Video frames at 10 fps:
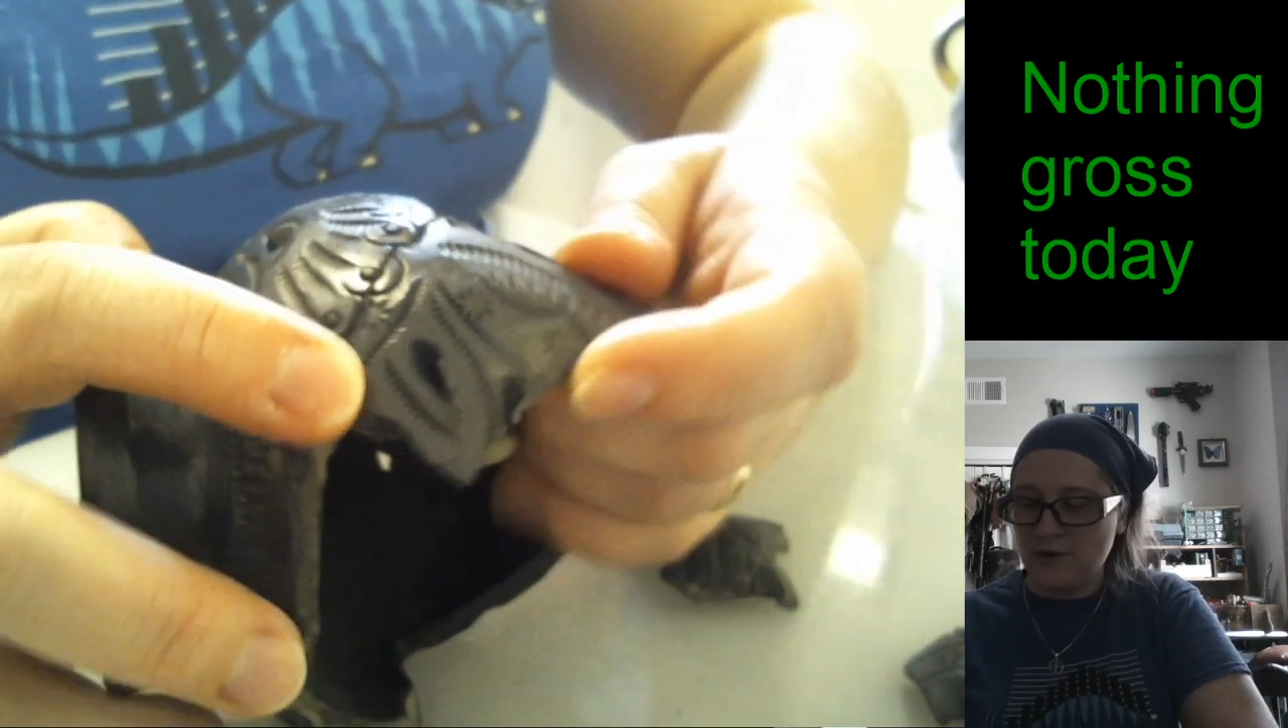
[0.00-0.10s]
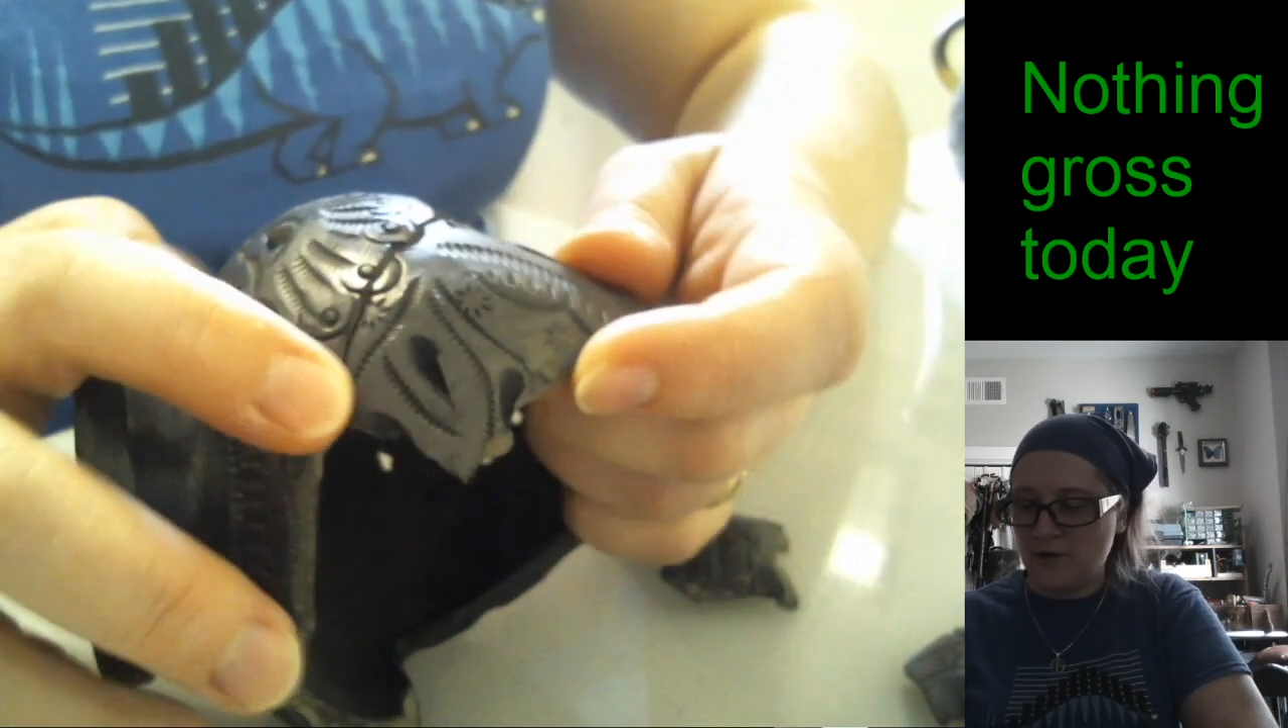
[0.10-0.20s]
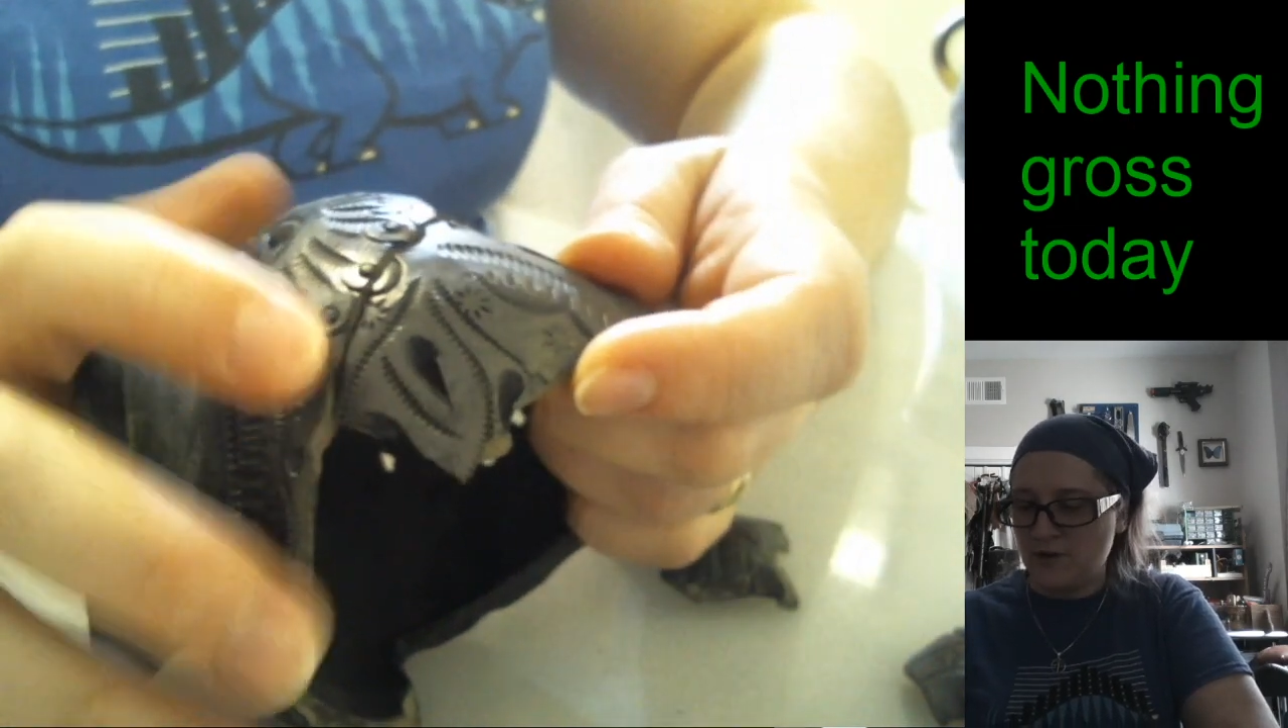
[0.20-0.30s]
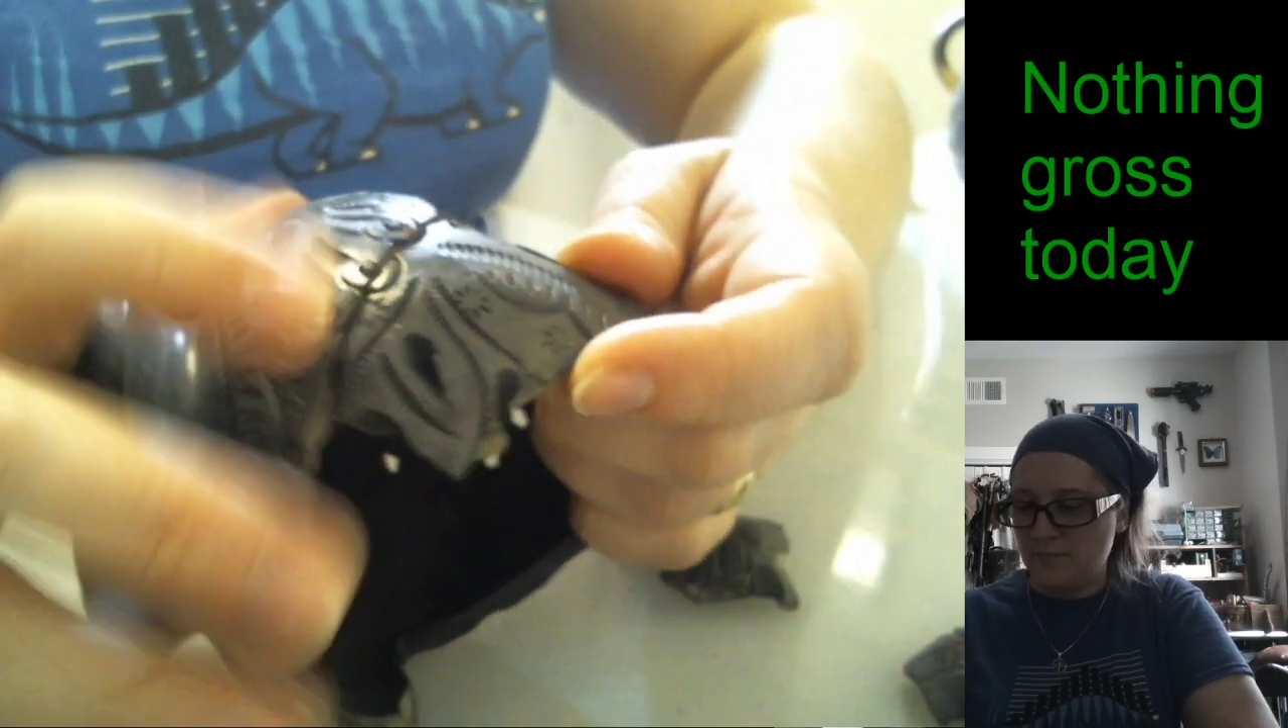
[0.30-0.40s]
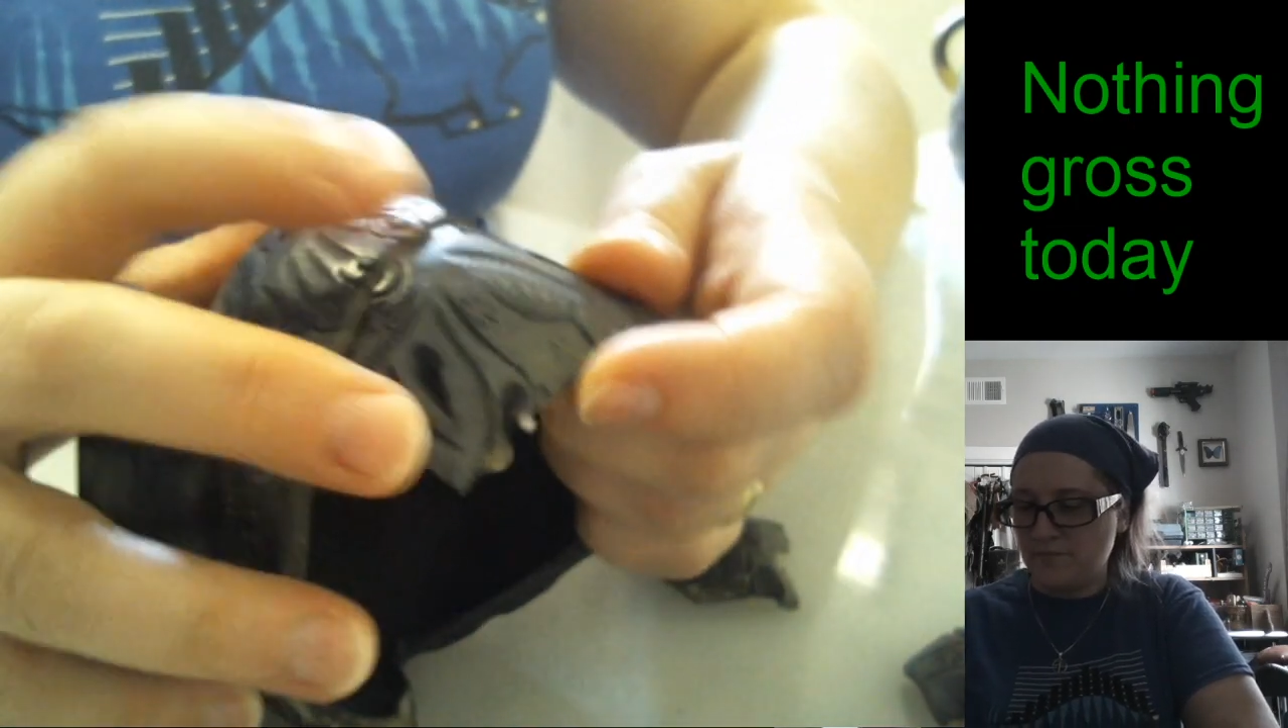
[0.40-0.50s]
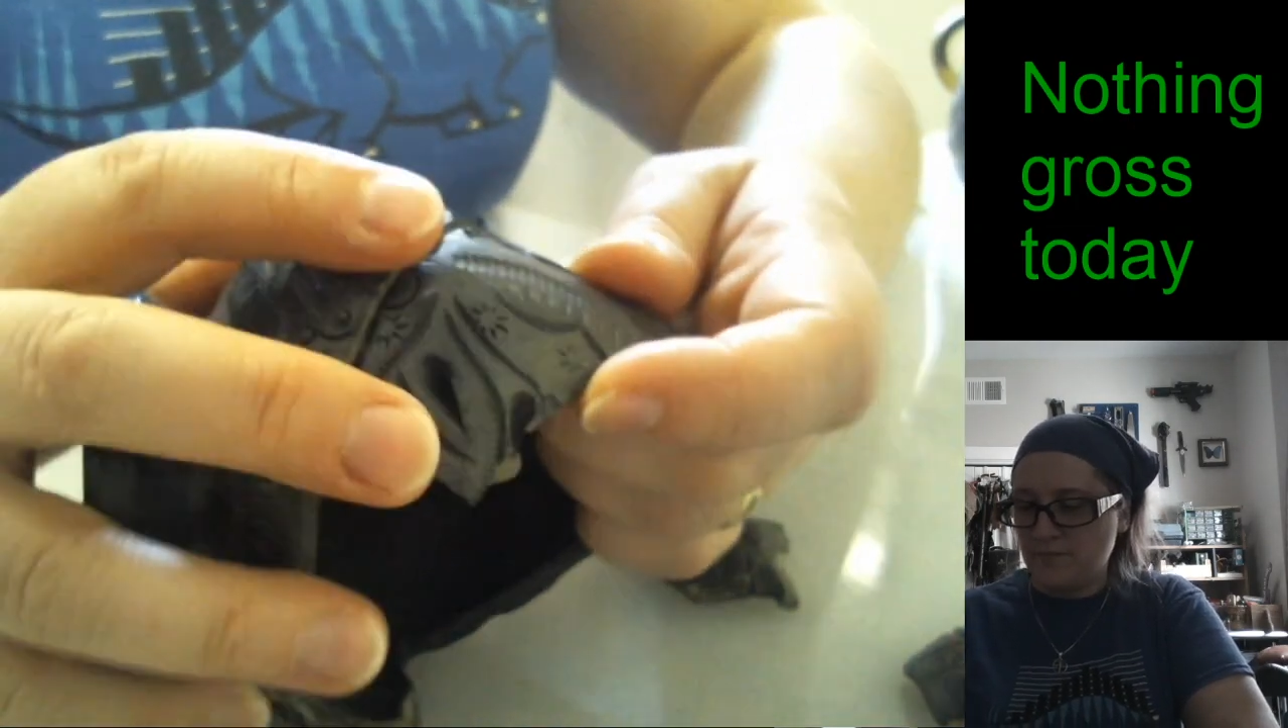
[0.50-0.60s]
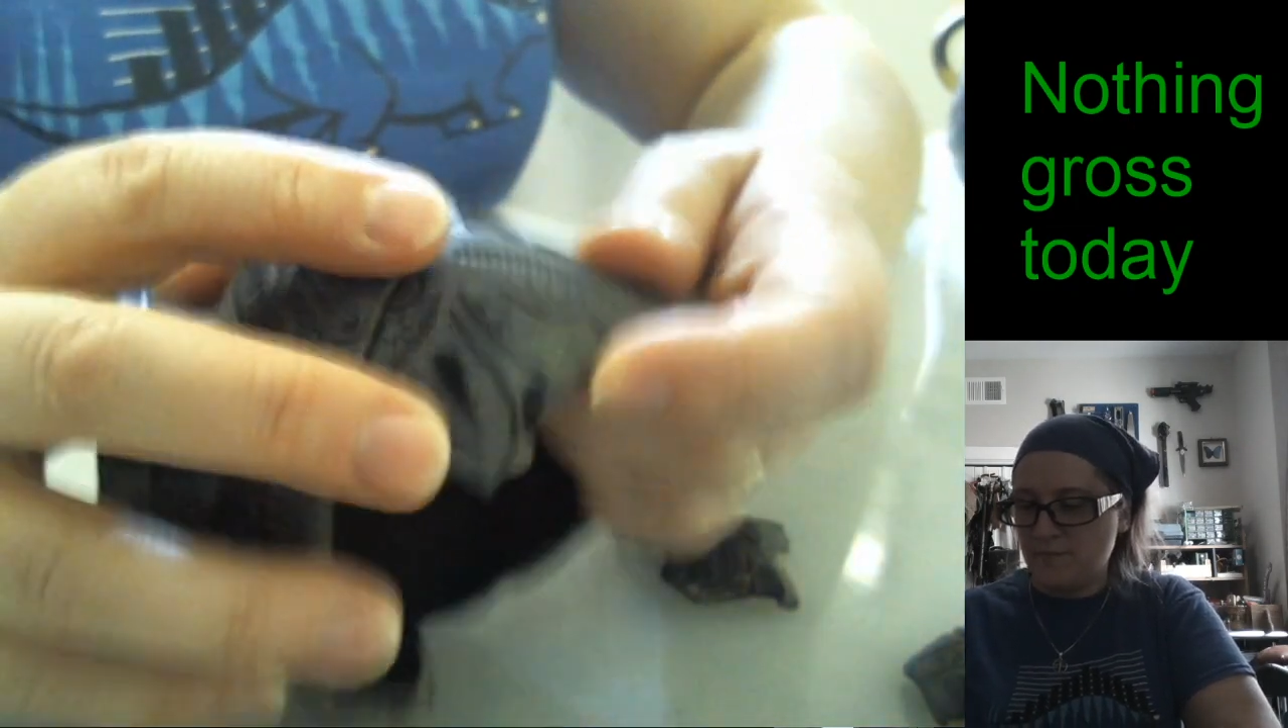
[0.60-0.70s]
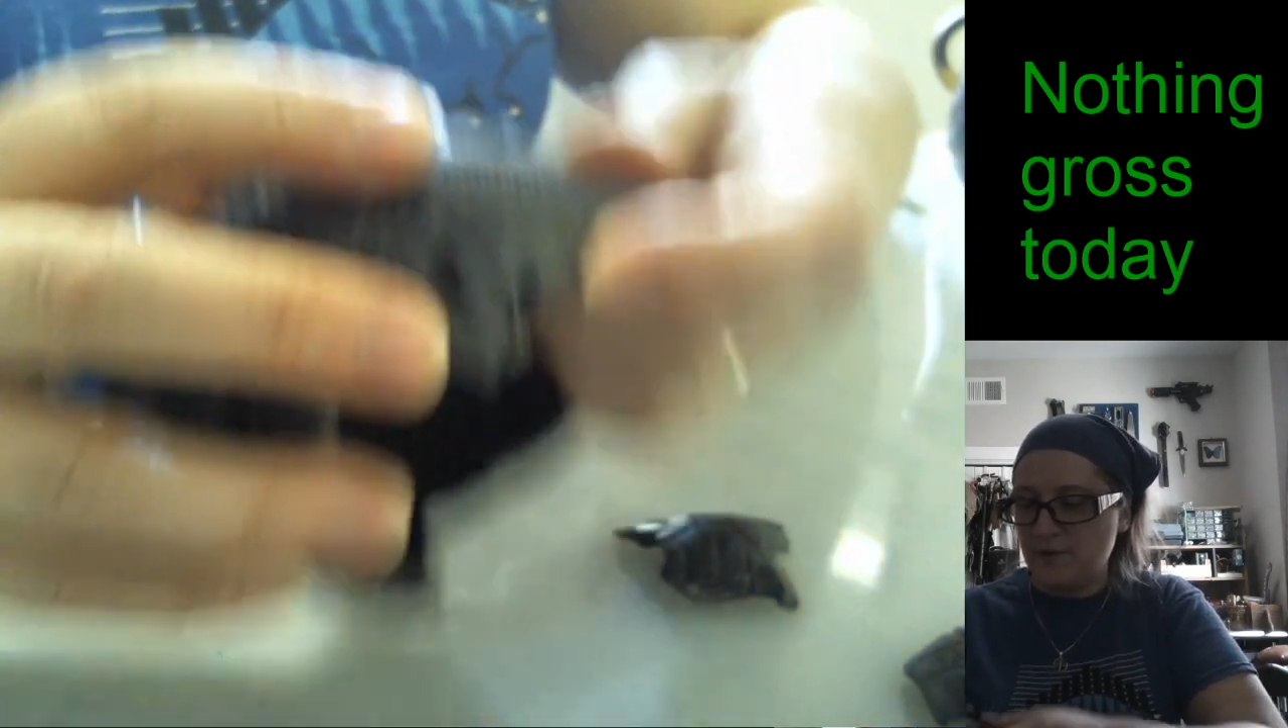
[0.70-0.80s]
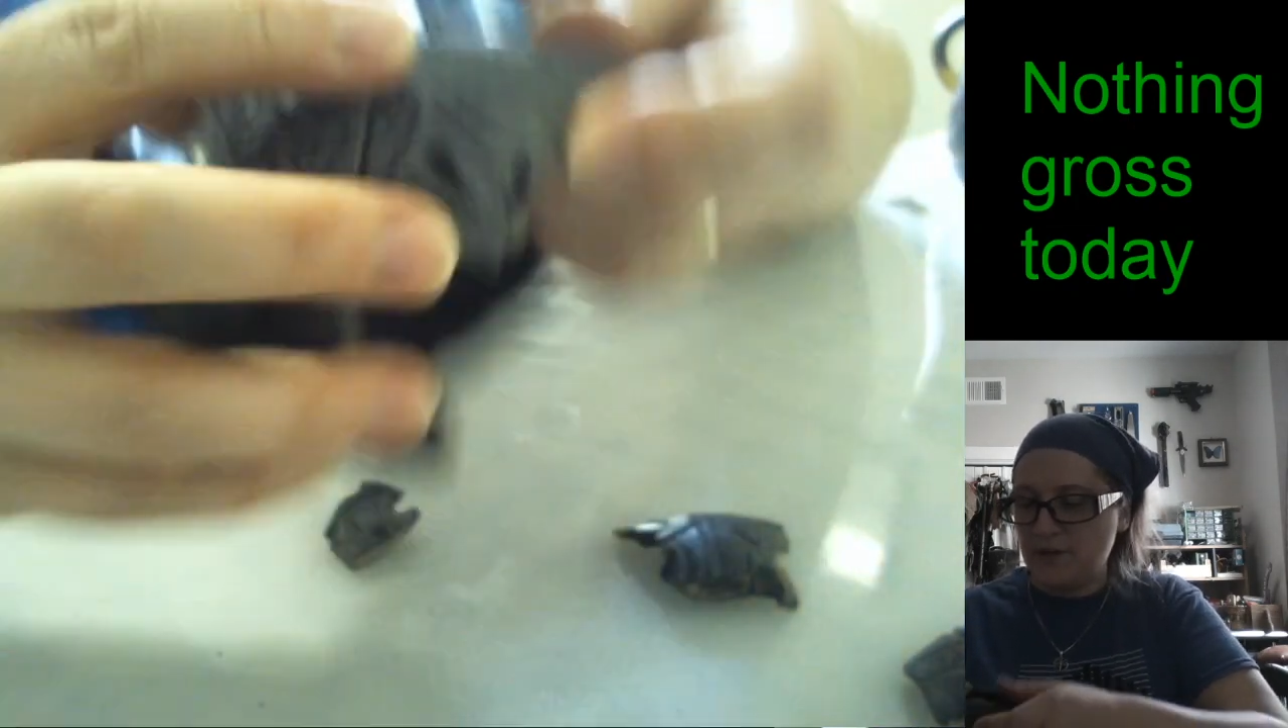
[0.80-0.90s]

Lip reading: but